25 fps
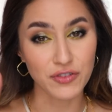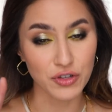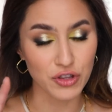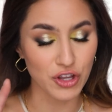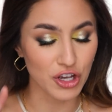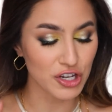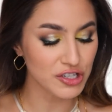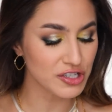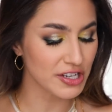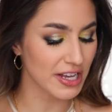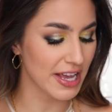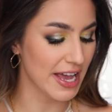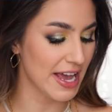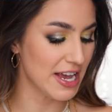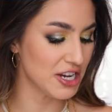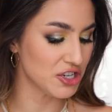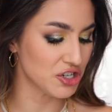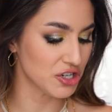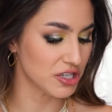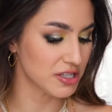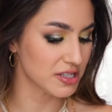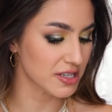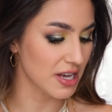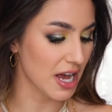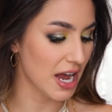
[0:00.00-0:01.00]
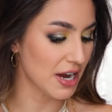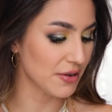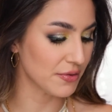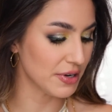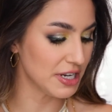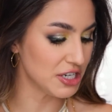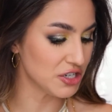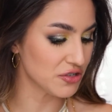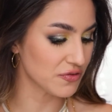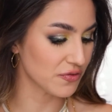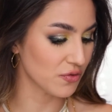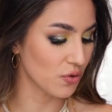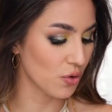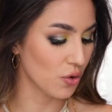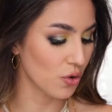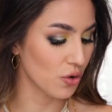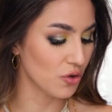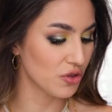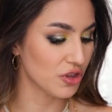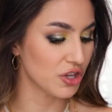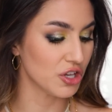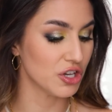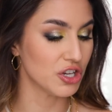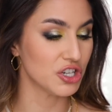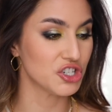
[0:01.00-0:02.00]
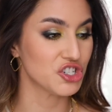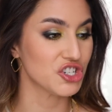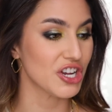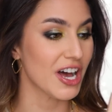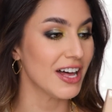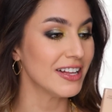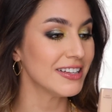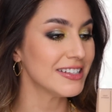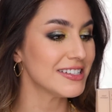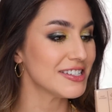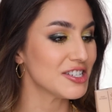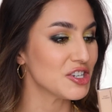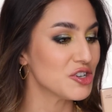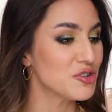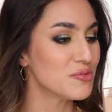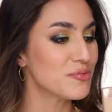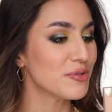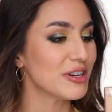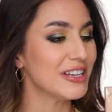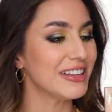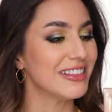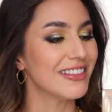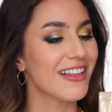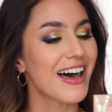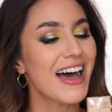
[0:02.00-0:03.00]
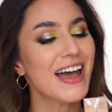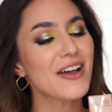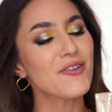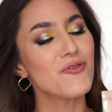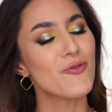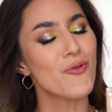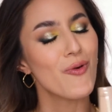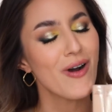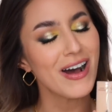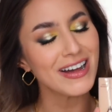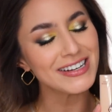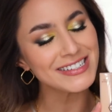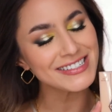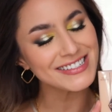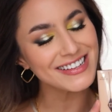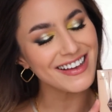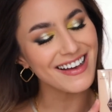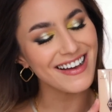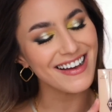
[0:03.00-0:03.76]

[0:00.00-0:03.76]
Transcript: for those occasions, I reach for the Charlotte Tilbury Light Wonder.